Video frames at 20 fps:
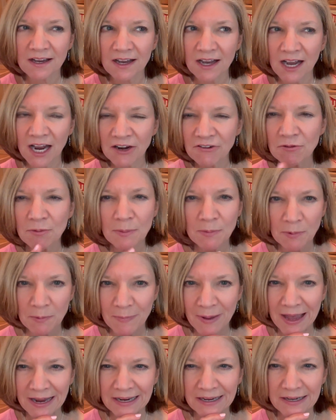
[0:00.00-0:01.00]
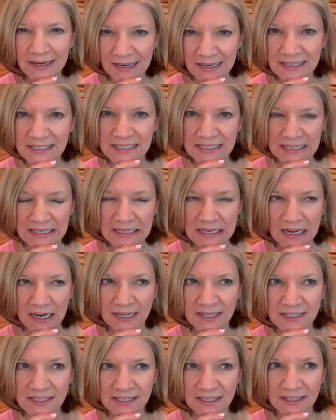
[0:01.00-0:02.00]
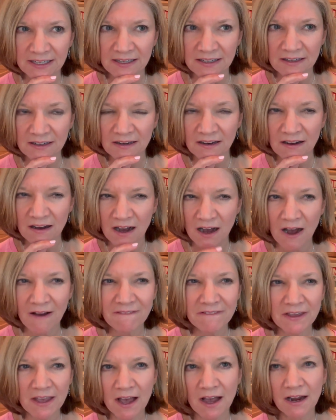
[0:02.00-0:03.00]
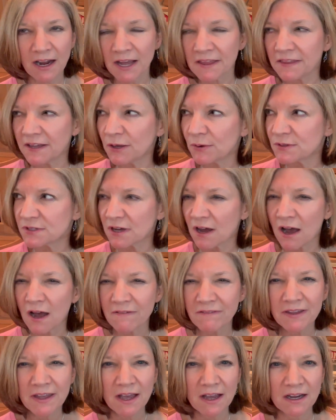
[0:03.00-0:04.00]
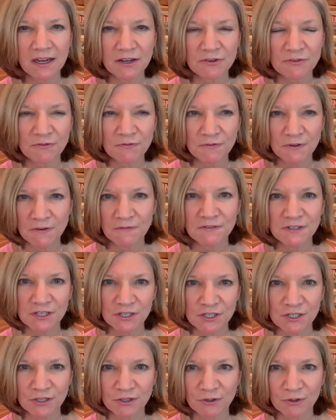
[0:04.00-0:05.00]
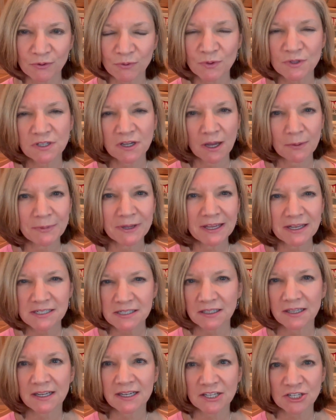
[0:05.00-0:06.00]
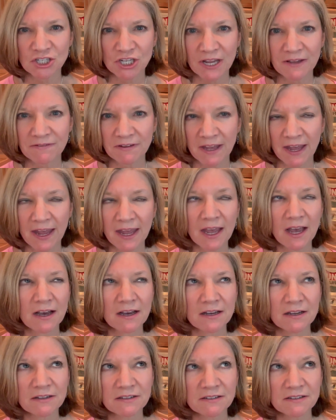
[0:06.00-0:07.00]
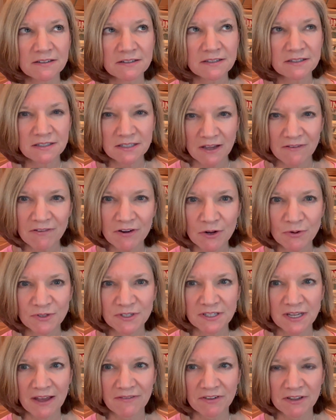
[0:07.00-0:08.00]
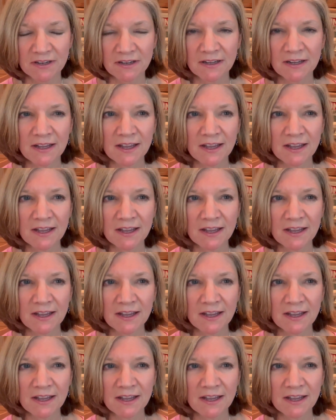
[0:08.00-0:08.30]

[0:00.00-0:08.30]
I remember back in 1990, Avianca, I think it was Avianca 52, was coming in to land at JFK at 707.